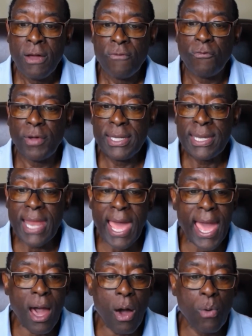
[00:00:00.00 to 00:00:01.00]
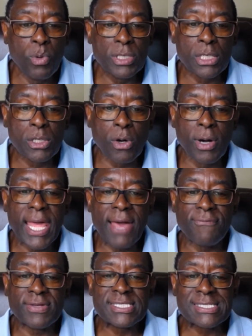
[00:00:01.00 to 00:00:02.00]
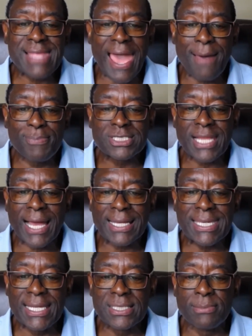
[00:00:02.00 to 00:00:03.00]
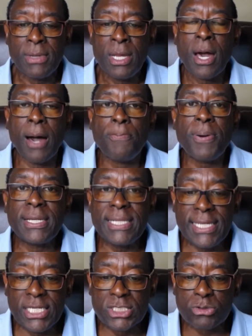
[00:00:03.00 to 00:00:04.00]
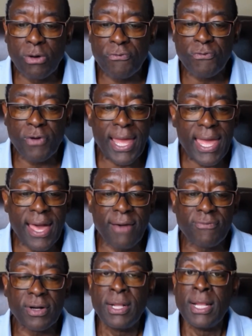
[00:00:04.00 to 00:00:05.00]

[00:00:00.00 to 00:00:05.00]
For now would the Lord have established thy kingdom upon Israel forever.